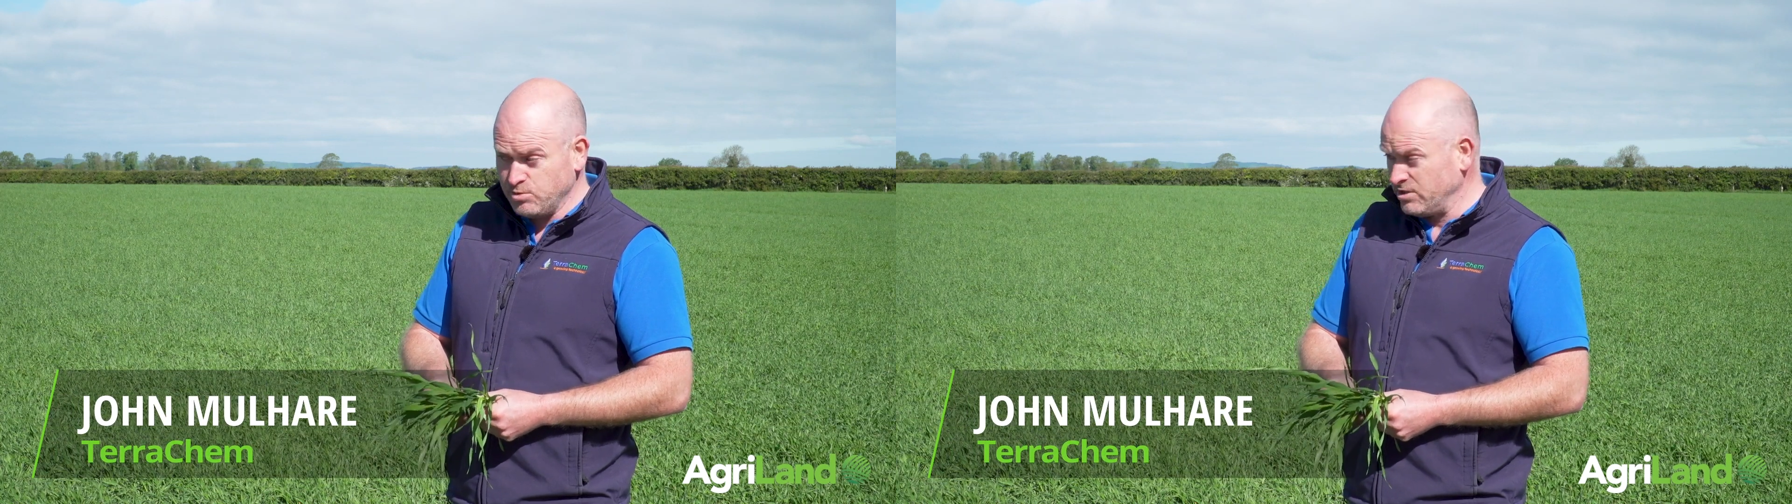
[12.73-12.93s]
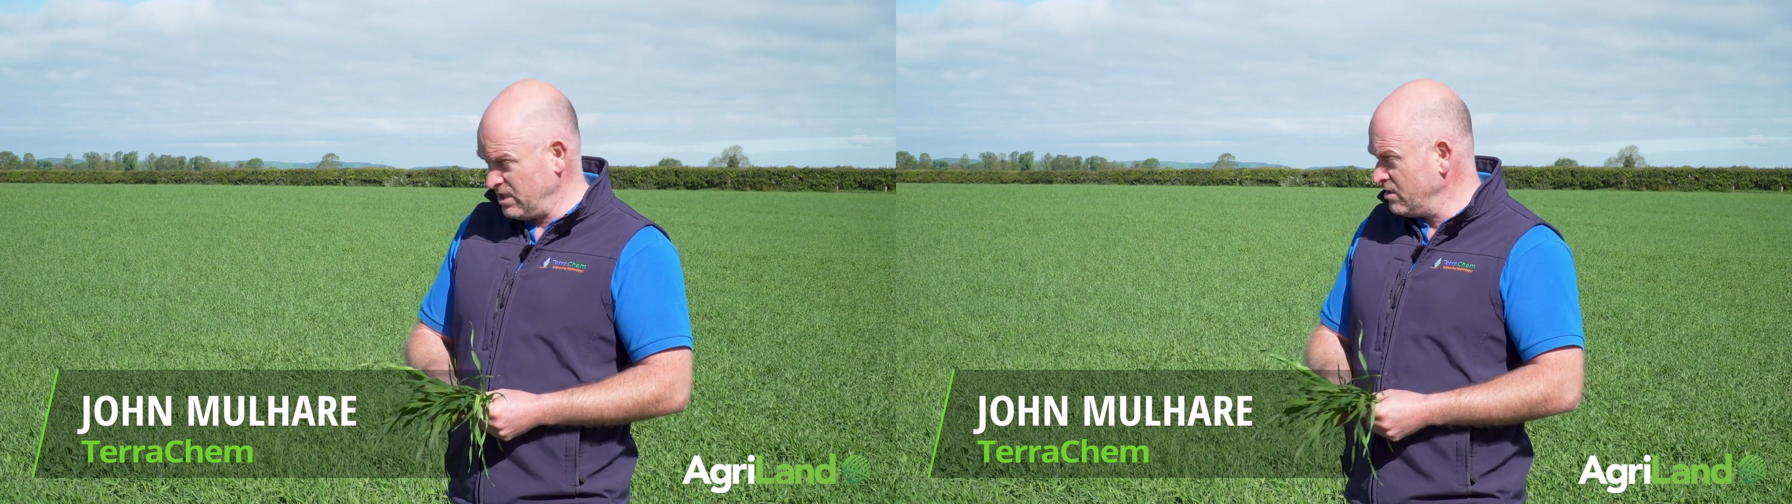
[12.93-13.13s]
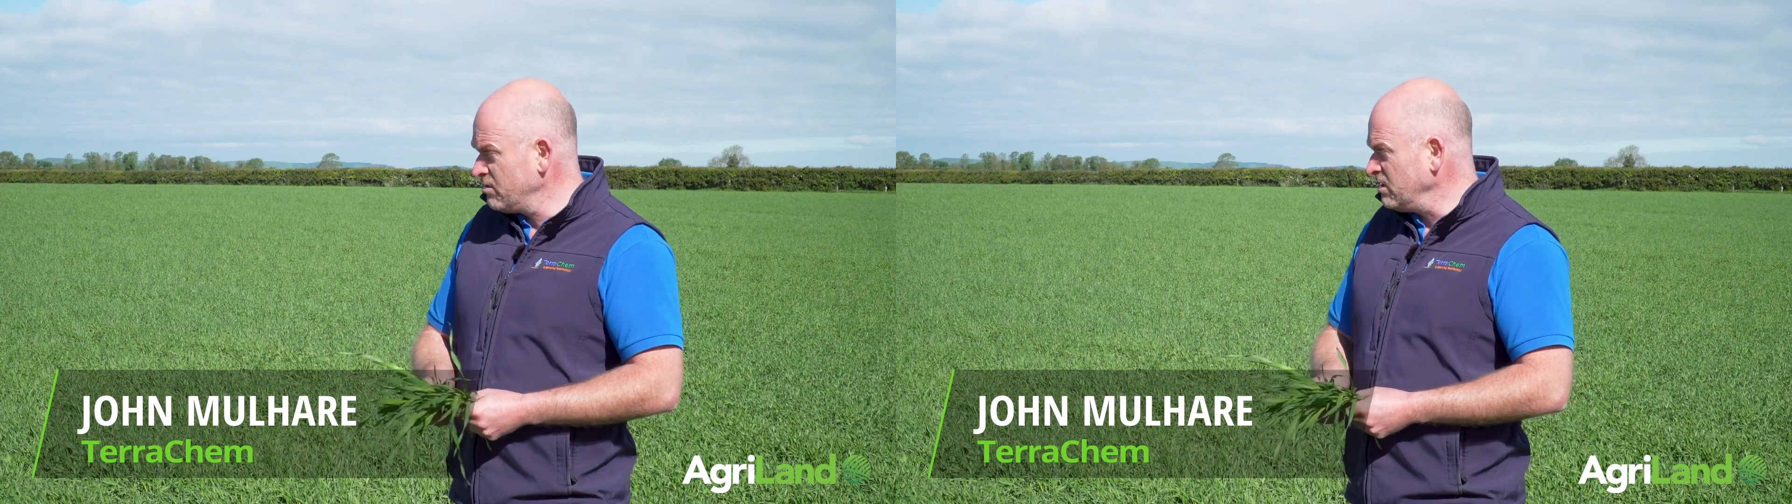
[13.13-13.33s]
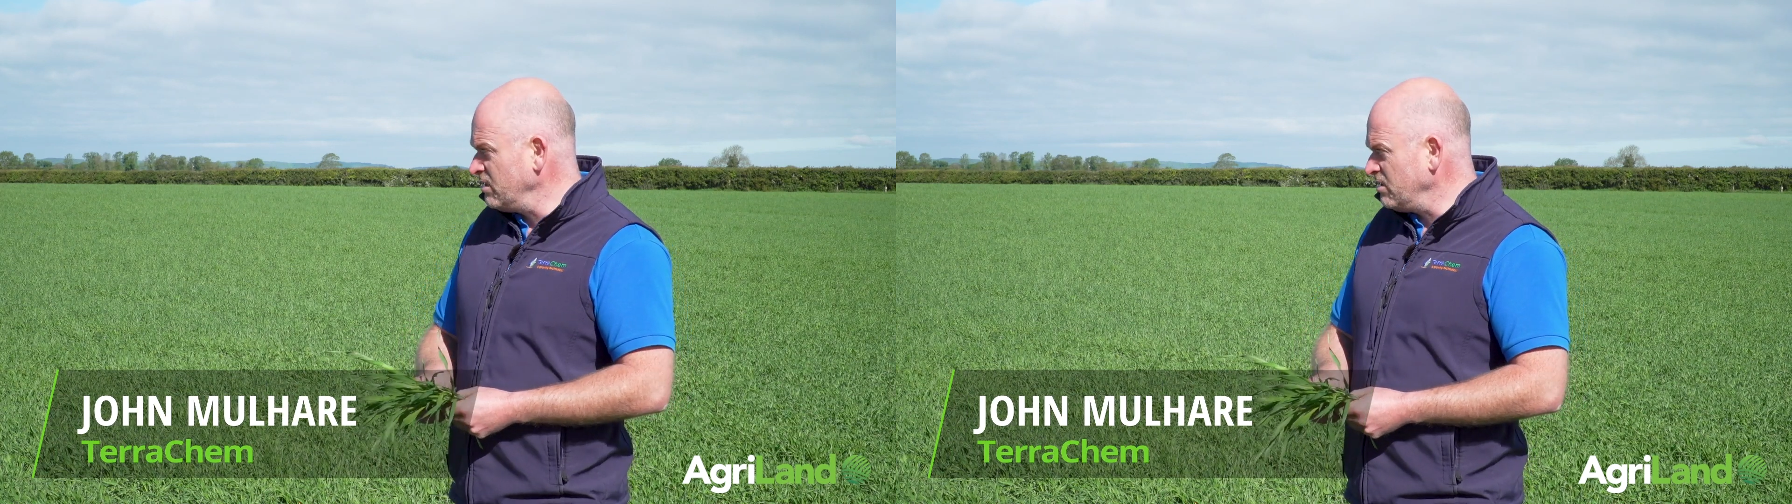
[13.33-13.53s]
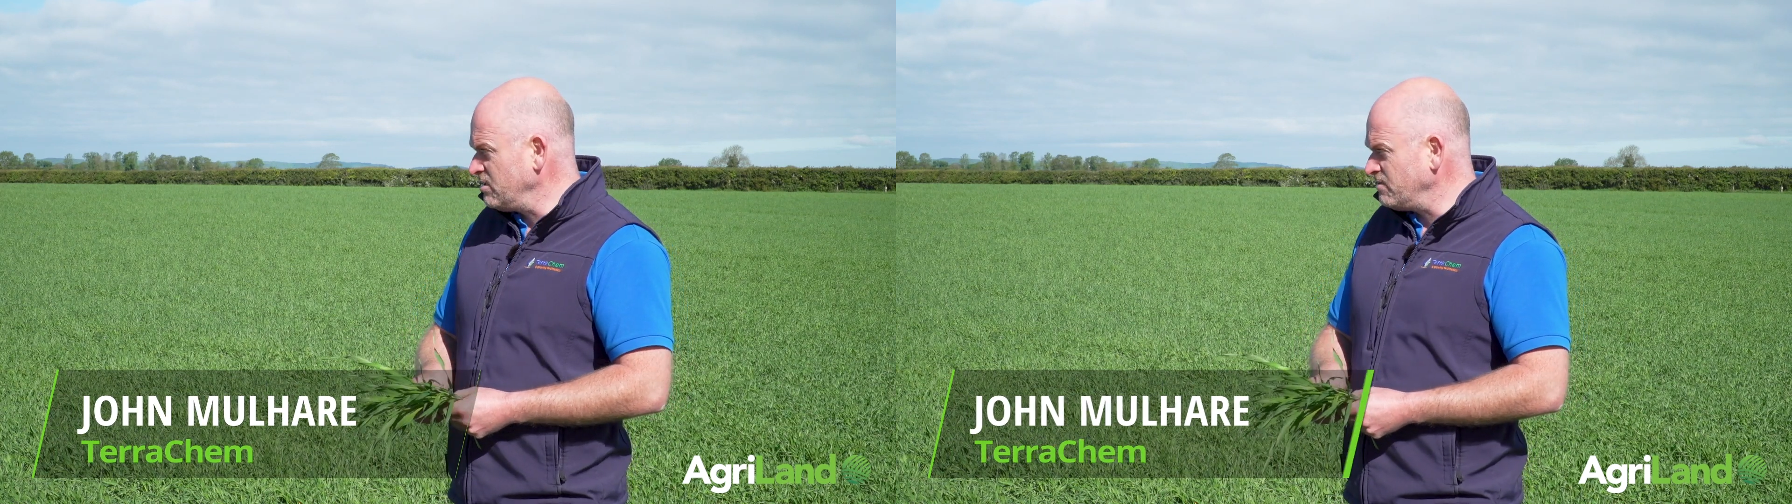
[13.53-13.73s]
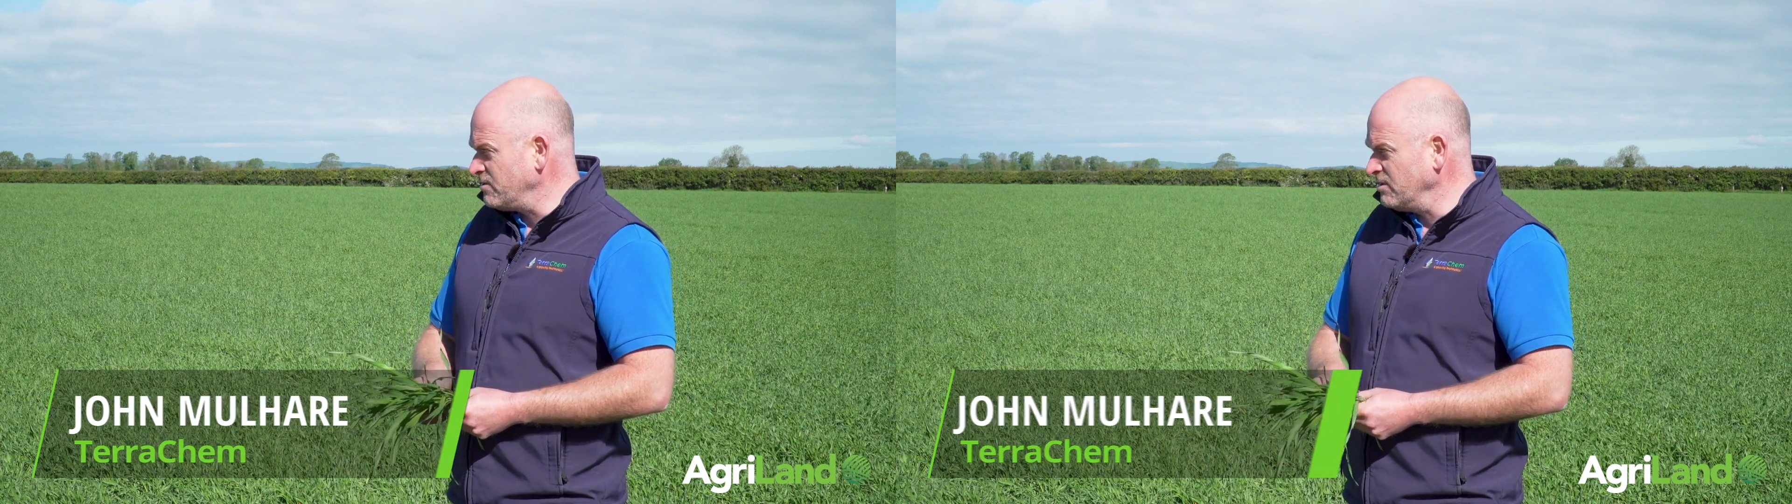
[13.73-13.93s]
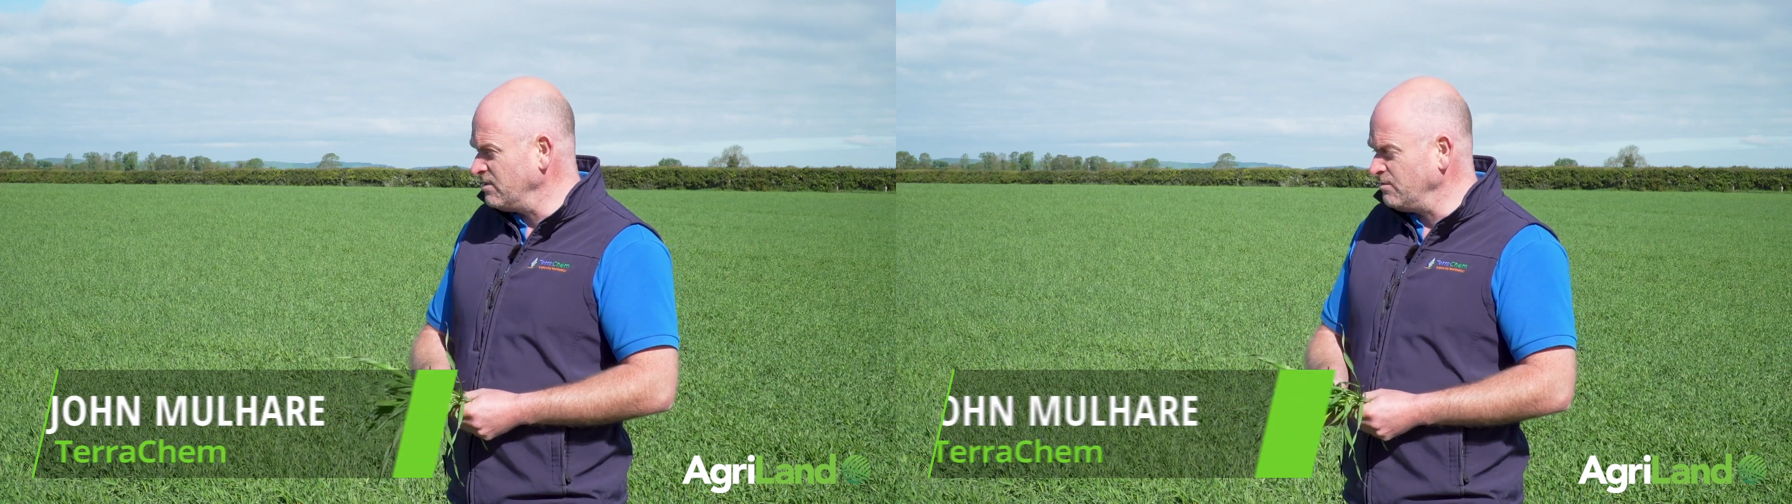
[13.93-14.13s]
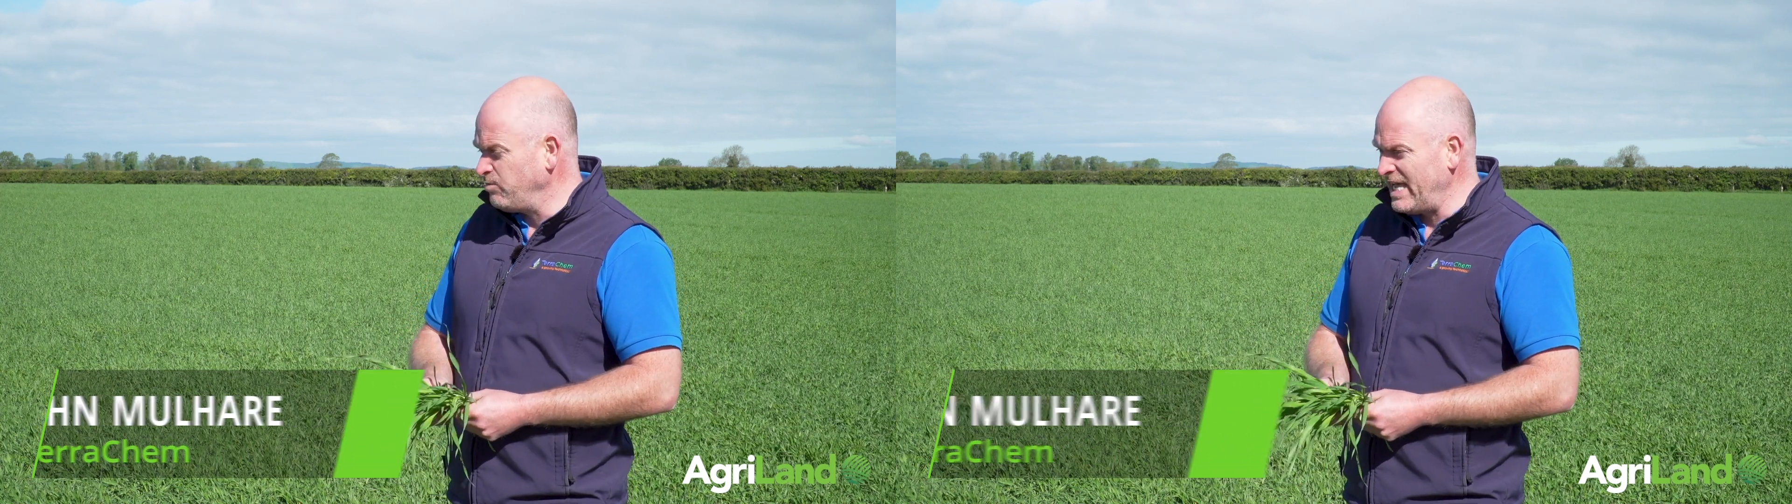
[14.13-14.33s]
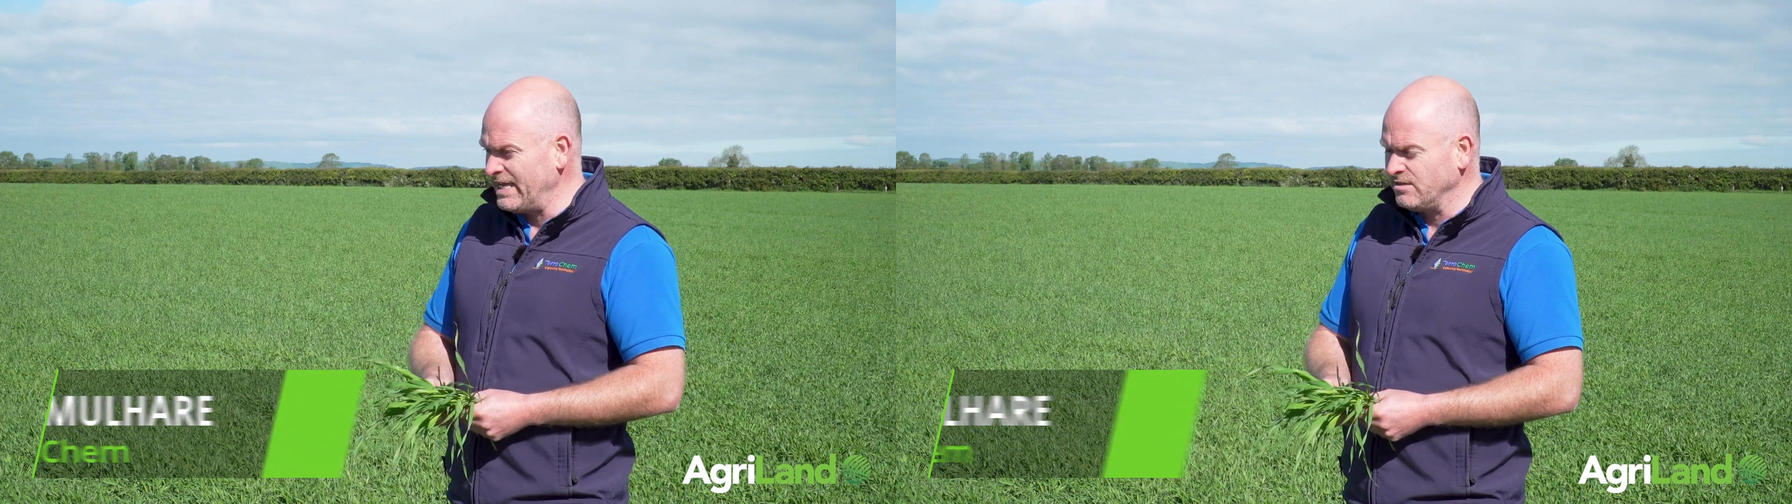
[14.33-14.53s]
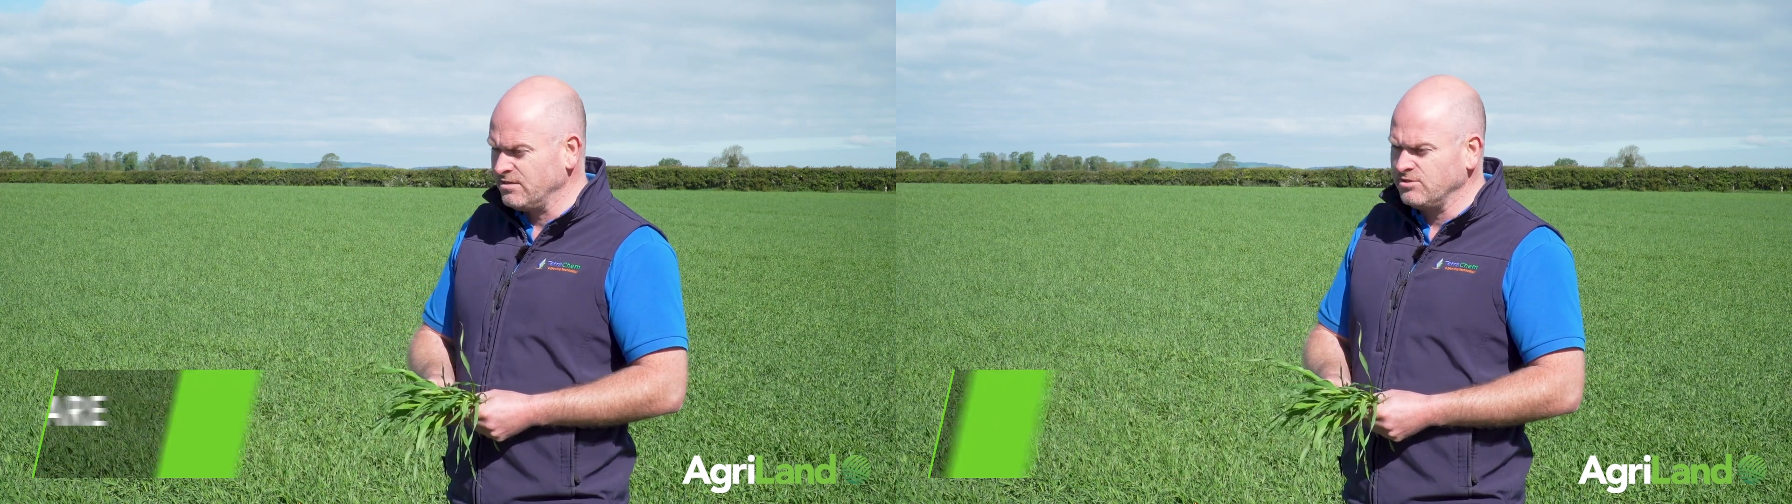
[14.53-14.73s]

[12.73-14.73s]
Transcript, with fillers: particularly in this variety planet,